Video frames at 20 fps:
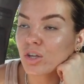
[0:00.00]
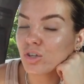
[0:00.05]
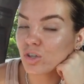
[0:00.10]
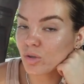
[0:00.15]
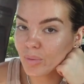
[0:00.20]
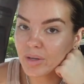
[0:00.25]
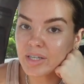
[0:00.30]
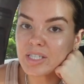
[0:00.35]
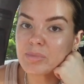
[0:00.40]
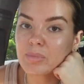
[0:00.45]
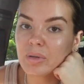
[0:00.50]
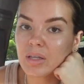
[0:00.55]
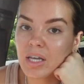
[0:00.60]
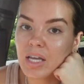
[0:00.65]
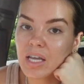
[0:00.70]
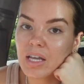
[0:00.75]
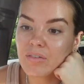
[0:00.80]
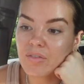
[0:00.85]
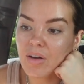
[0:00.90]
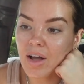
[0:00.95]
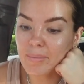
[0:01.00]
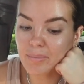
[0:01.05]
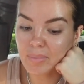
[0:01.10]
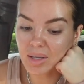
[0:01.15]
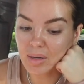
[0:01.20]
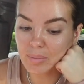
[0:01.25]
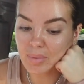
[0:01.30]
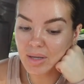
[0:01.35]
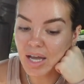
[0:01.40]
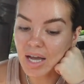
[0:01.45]
you best believe I'm
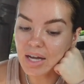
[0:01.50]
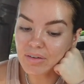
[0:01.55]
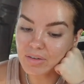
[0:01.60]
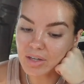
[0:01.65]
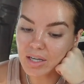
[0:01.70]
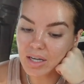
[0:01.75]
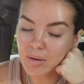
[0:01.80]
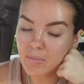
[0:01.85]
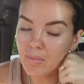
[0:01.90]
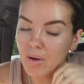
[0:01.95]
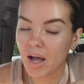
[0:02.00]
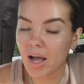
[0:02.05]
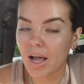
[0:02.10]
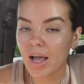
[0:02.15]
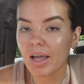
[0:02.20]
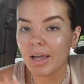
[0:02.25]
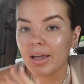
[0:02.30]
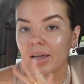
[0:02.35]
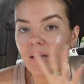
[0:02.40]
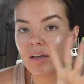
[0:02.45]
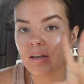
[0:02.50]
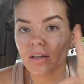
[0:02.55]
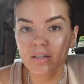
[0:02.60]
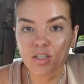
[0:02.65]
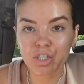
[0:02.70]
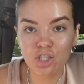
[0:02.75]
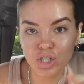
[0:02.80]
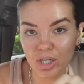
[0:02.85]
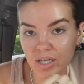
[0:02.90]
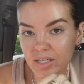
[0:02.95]
gonna be having my
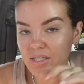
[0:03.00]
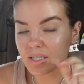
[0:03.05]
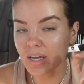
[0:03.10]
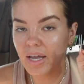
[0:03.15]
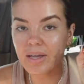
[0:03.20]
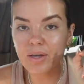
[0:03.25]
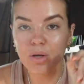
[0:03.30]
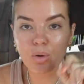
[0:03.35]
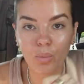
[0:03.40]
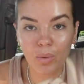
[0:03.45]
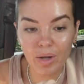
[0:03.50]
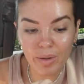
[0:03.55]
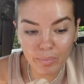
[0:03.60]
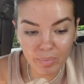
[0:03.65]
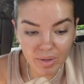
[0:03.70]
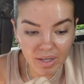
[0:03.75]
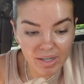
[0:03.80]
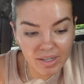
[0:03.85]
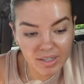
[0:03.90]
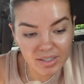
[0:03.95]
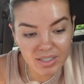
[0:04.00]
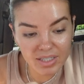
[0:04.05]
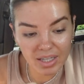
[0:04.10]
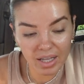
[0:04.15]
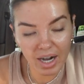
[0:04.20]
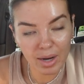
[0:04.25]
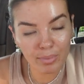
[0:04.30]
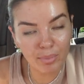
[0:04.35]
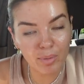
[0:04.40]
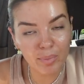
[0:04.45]
cheesecake Weet-Bix
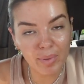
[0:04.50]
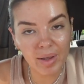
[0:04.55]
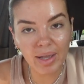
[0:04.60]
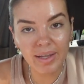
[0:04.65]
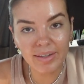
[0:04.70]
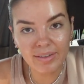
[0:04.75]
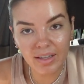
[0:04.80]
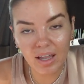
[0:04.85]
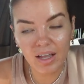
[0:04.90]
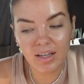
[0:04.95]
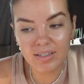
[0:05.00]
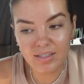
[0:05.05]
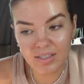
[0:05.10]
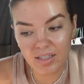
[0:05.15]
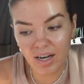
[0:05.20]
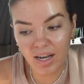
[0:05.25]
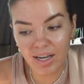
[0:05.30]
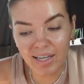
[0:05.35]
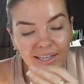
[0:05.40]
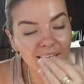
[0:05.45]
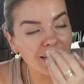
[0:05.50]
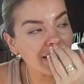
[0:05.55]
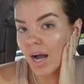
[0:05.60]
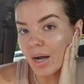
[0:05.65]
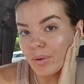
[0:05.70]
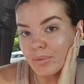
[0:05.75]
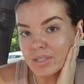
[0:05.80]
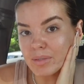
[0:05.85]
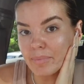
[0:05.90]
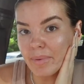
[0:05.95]
that I prepared last night.
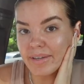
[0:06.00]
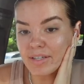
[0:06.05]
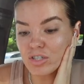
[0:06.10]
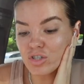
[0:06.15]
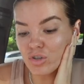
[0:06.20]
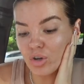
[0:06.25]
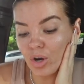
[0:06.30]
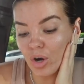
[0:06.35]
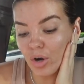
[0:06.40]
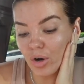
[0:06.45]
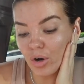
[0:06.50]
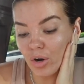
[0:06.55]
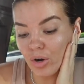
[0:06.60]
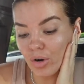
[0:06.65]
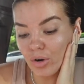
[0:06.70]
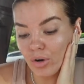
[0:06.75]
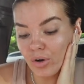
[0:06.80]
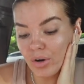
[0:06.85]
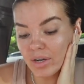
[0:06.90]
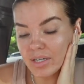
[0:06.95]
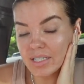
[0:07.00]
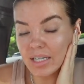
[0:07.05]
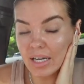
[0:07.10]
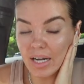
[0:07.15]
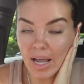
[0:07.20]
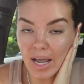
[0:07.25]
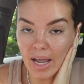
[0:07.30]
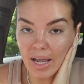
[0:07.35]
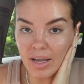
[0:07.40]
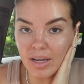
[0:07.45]
I was meant to go
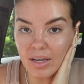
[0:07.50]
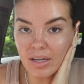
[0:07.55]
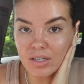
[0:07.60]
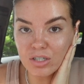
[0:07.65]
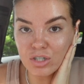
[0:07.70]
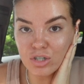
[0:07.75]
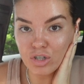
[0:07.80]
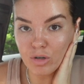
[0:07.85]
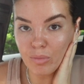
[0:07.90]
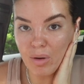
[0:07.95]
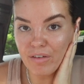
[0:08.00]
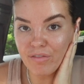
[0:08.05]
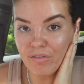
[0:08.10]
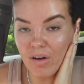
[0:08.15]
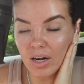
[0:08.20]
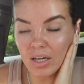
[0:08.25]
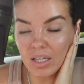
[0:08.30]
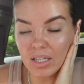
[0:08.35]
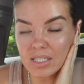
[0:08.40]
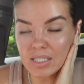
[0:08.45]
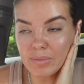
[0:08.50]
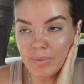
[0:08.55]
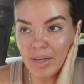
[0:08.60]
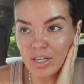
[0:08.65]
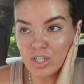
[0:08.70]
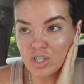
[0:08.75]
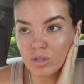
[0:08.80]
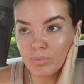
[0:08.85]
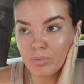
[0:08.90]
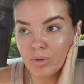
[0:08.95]
today to do my final
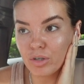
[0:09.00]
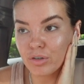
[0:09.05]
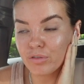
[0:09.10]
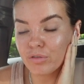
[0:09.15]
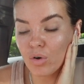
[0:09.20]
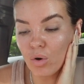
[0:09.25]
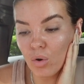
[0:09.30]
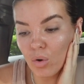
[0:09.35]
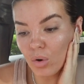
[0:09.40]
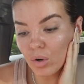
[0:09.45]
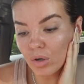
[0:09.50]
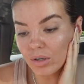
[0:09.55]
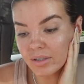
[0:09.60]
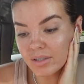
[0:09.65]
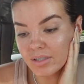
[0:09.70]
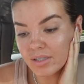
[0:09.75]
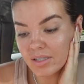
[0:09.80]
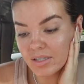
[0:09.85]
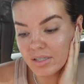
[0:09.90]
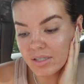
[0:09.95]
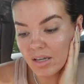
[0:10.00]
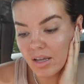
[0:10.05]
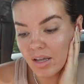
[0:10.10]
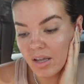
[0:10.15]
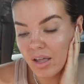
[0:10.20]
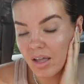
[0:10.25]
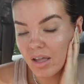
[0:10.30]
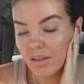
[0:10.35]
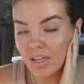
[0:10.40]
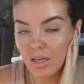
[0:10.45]
inspection, but of course
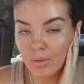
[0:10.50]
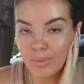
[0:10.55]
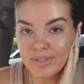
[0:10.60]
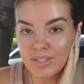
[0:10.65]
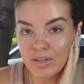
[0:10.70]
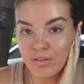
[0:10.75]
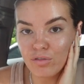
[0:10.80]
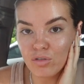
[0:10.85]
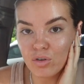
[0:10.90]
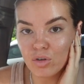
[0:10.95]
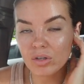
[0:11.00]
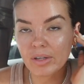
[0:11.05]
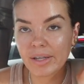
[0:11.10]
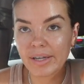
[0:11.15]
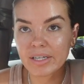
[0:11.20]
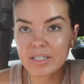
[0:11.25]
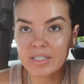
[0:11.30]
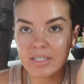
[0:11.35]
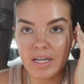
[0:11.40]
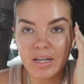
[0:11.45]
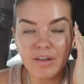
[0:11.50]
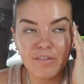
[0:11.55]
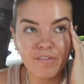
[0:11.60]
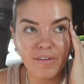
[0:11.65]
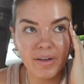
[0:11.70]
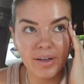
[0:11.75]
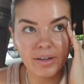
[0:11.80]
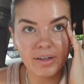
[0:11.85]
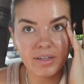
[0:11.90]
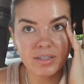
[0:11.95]
there was a few like
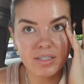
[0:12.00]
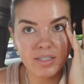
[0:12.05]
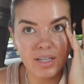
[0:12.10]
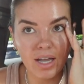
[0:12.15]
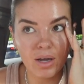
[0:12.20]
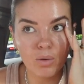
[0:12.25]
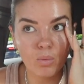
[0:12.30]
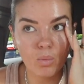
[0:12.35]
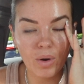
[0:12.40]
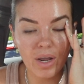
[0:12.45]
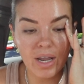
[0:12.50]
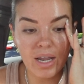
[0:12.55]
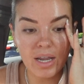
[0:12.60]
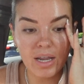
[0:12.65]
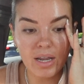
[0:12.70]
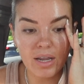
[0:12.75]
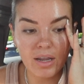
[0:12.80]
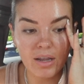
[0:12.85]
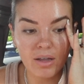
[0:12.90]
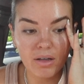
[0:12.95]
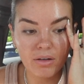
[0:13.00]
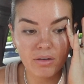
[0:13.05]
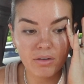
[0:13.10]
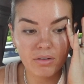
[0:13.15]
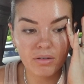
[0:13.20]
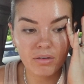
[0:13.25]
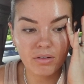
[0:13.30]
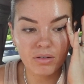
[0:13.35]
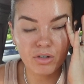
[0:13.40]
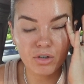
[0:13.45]
defects that we
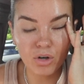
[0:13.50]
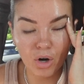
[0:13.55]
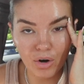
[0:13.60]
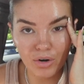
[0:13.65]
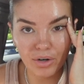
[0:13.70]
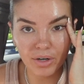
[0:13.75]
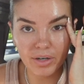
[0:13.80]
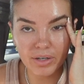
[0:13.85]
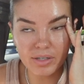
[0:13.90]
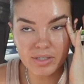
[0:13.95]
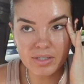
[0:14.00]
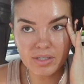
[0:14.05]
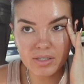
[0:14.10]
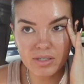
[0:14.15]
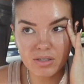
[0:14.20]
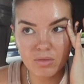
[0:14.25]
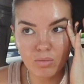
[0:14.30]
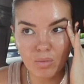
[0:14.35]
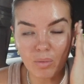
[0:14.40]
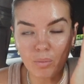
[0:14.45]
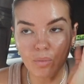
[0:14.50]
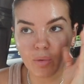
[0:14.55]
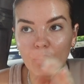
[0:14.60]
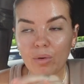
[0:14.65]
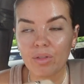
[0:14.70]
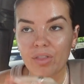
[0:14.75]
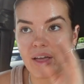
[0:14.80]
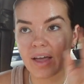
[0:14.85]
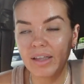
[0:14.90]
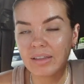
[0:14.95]
noticed when we
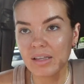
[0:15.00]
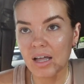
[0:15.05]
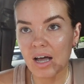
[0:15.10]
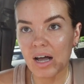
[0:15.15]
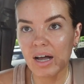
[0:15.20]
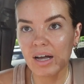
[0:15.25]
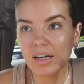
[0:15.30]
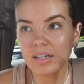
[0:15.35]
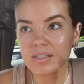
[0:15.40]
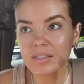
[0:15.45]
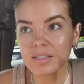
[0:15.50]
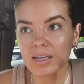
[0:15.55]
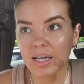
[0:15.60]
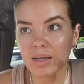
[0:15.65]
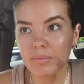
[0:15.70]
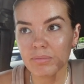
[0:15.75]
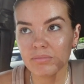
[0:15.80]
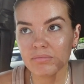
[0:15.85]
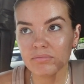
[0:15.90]
were there last, like